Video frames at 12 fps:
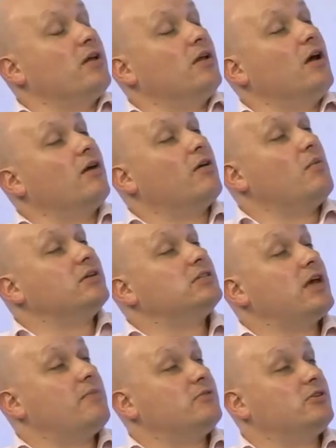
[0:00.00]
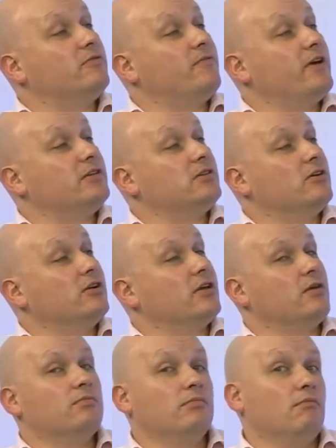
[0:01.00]
I've got my sceptical face on
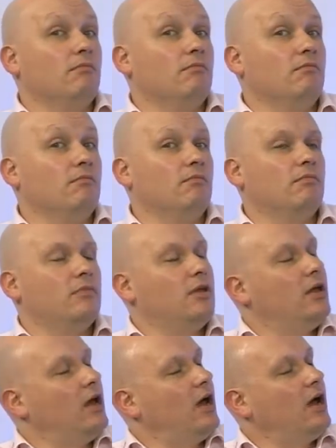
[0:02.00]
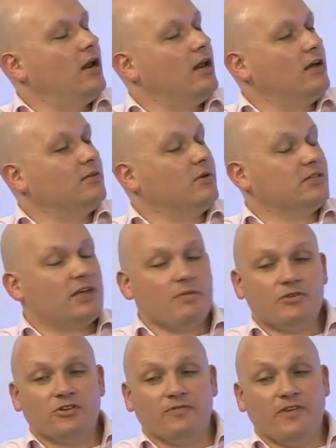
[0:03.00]
again. And my
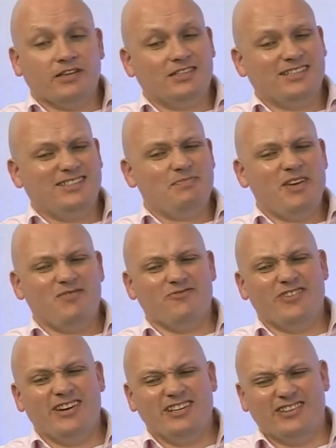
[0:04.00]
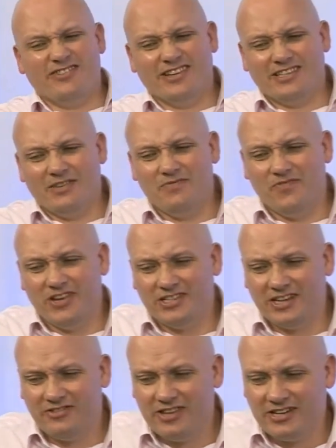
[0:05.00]
sceptical face is, do they really do this in
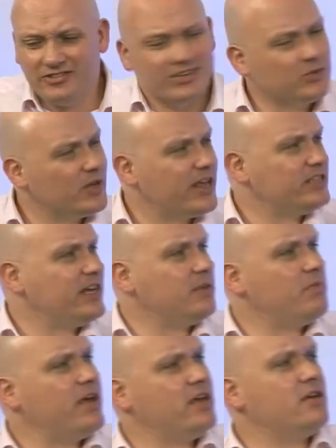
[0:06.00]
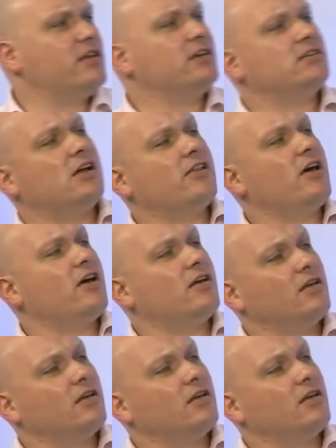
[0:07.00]
Visio? They do this with SAP and things like that.